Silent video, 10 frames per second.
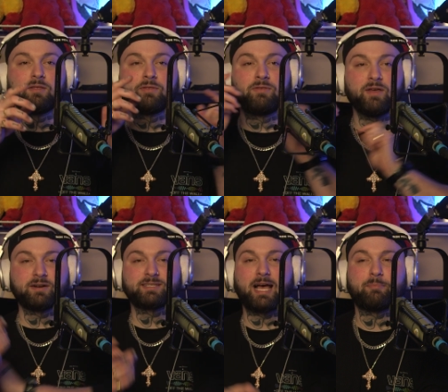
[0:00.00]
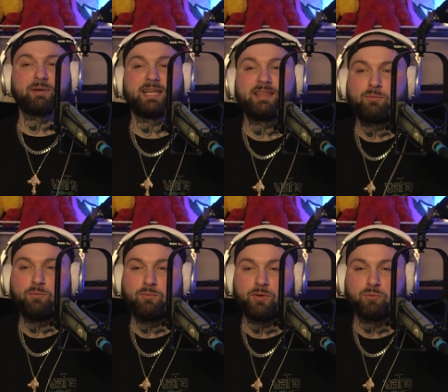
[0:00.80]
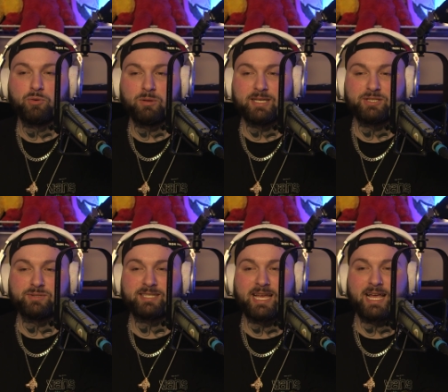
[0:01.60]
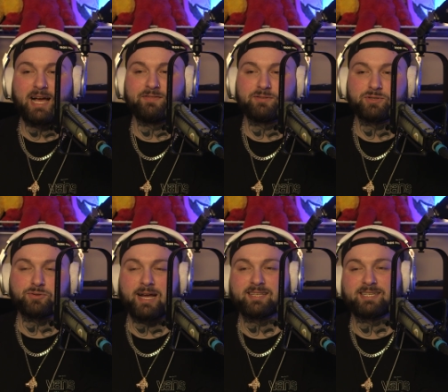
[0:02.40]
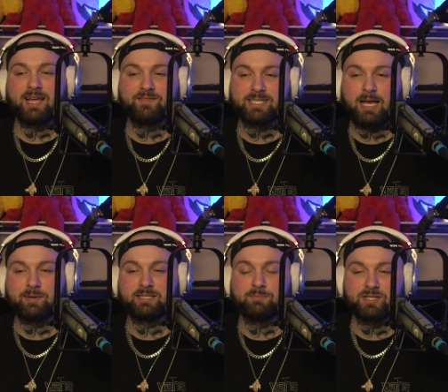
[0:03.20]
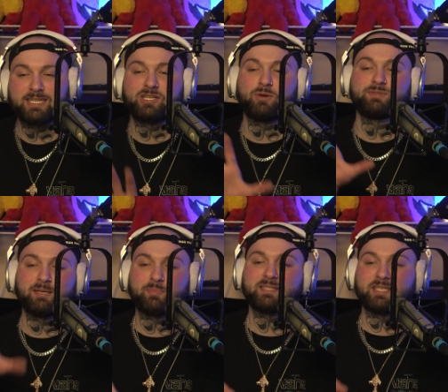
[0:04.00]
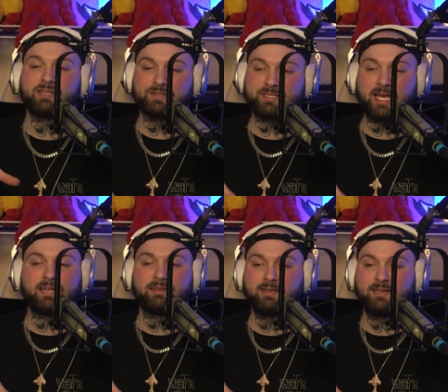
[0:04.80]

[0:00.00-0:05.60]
their topic and they the rule is you stay on try and stay on the topic as much like don't dip into your set